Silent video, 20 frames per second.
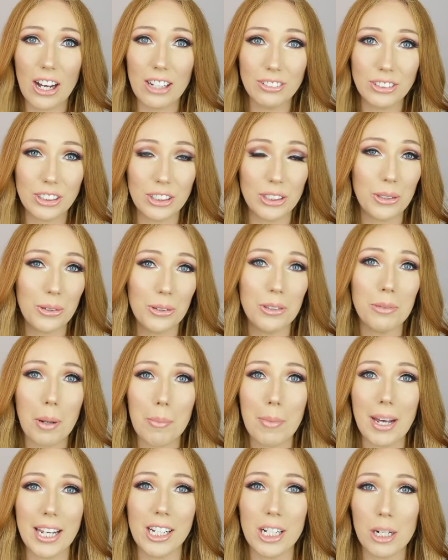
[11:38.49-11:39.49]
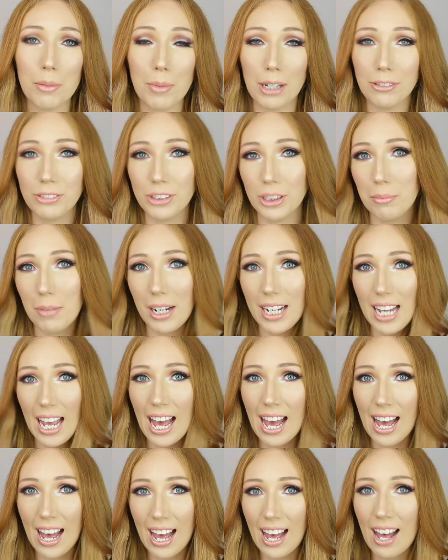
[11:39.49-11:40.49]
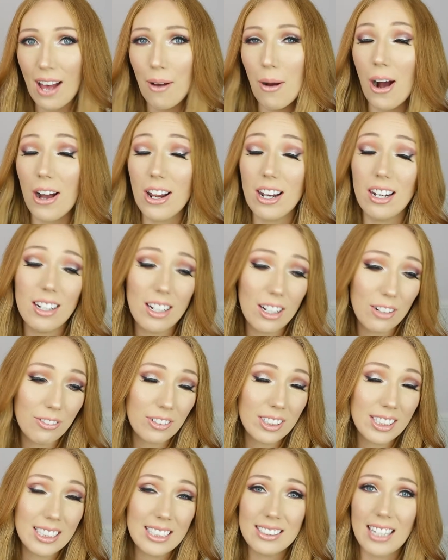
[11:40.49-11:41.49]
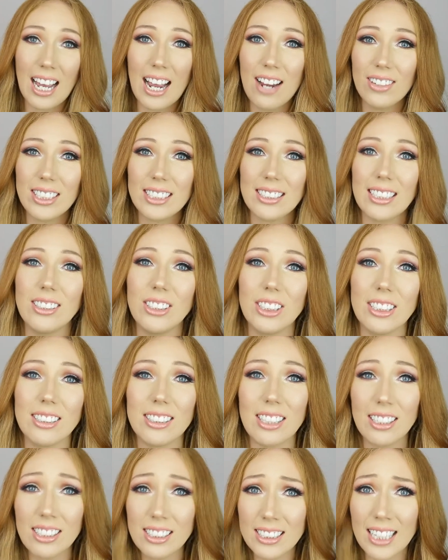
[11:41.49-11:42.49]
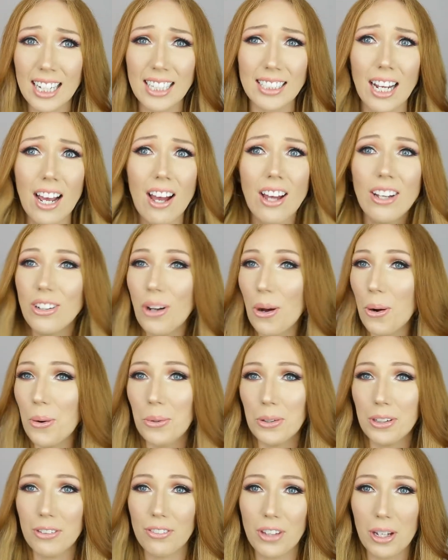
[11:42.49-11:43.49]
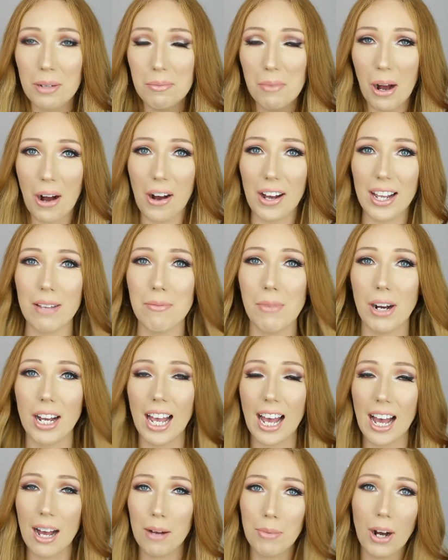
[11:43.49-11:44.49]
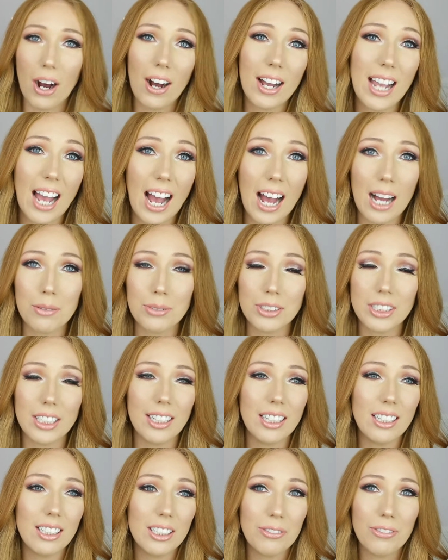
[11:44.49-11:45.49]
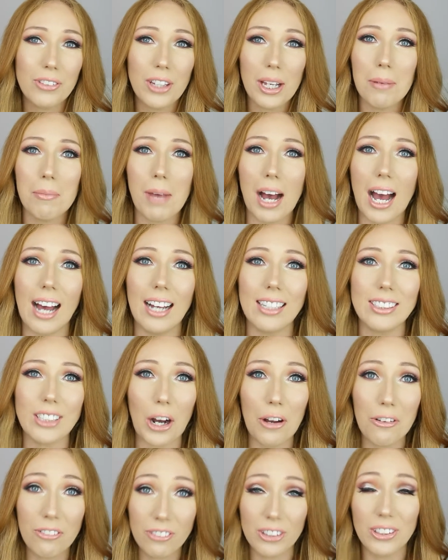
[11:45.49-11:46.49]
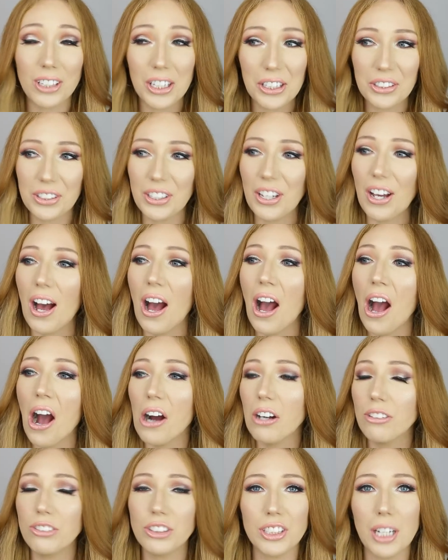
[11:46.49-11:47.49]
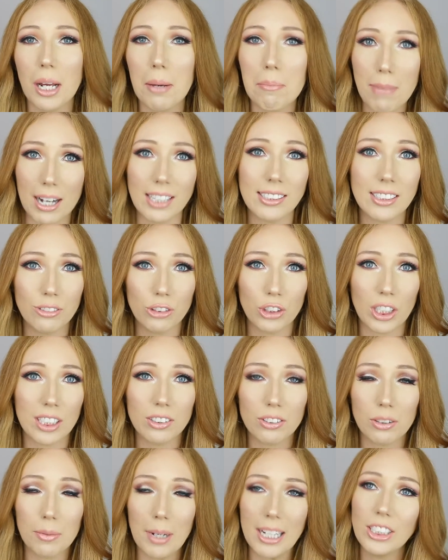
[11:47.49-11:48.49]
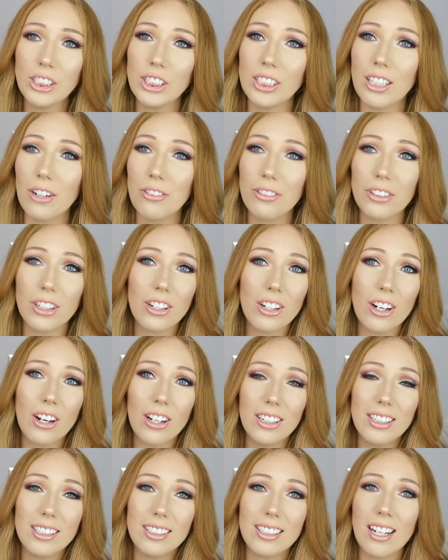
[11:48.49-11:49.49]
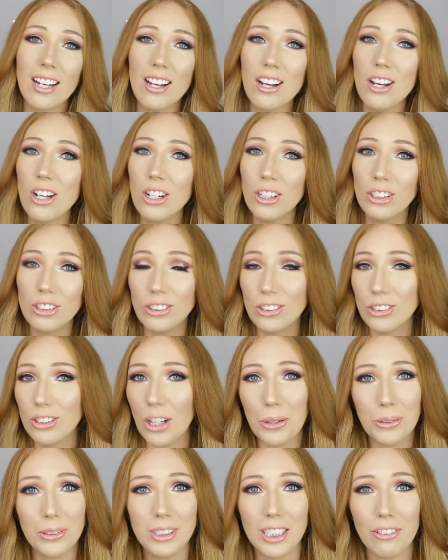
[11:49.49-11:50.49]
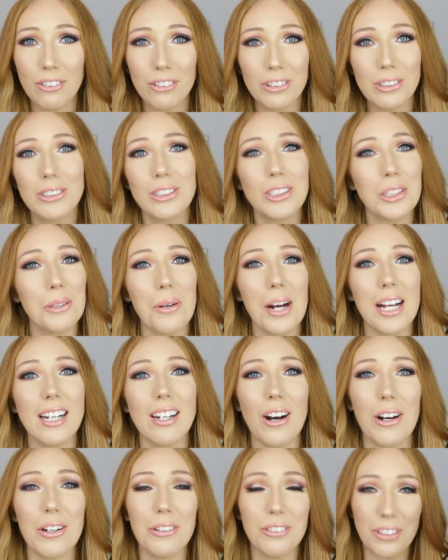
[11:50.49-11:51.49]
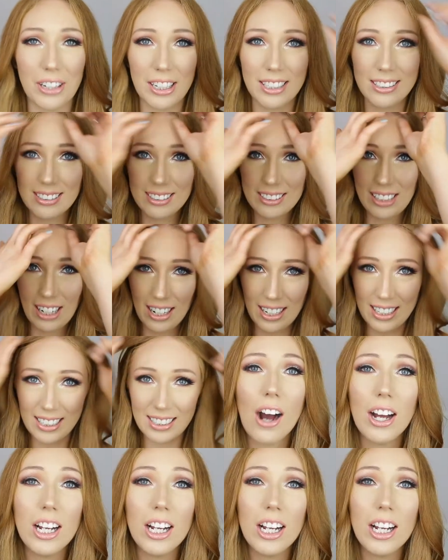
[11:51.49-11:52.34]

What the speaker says: I've done all of my makeup, I've done my hair. I love these hair extensions. Like I said, not all of them are in my hair, but I absolutely love them. And I feel like that I've done a massive transformation. I feel like I look so different to when I first started.